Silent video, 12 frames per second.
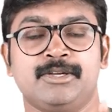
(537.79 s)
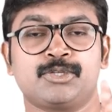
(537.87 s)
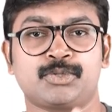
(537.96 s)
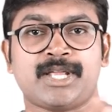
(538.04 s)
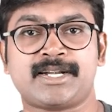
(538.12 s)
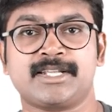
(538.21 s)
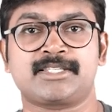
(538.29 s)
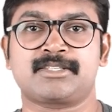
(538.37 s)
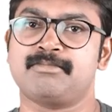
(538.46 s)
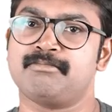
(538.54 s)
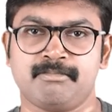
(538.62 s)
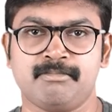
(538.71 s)
So that
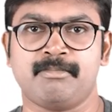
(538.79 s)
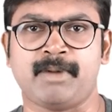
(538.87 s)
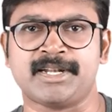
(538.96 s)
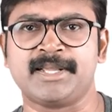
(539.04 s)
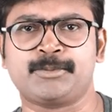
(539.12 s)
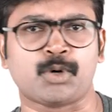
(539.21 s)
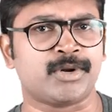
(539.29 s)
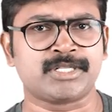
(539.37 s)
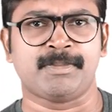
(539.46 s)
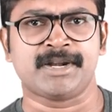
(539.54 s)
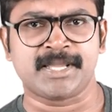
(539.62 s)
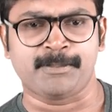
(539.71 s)
is towards
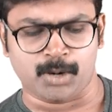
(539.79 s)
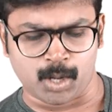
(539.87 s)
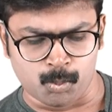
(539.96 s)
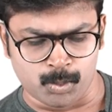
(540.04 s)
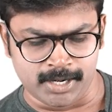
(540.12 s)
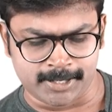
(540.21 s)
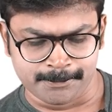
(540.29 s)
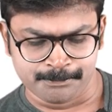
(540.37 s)
multipolar world.